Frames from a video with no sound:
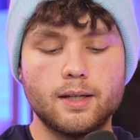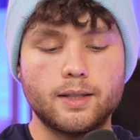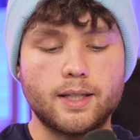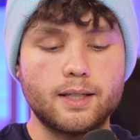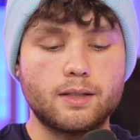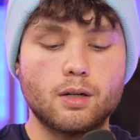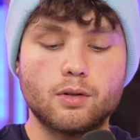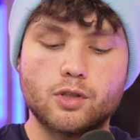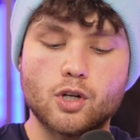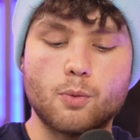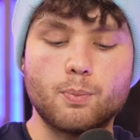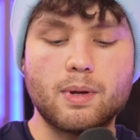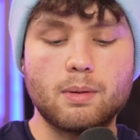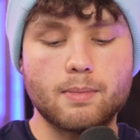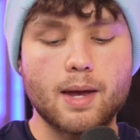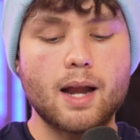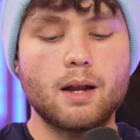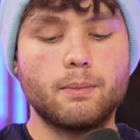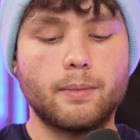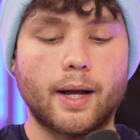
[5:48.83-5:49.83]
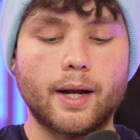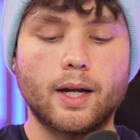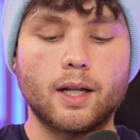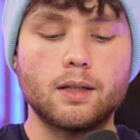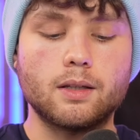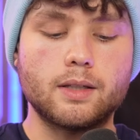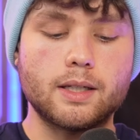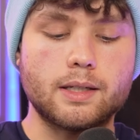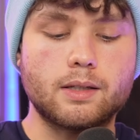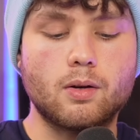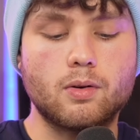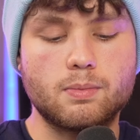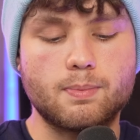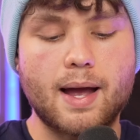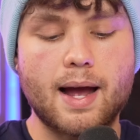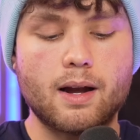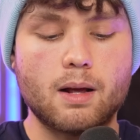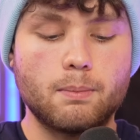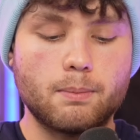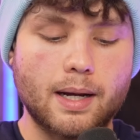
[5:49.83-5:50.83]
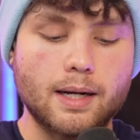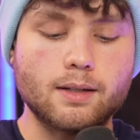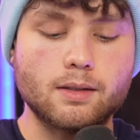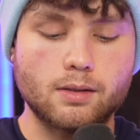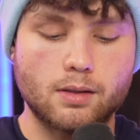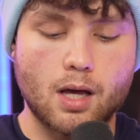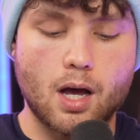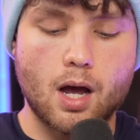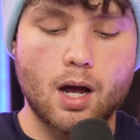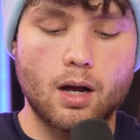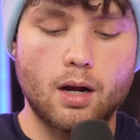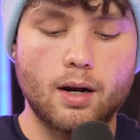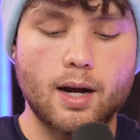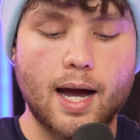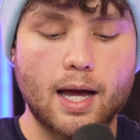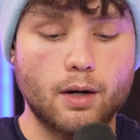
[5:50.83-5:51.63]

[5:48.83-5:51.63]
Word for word: These hoes don't be mad at Megan. These hoes mad at Megan's Law.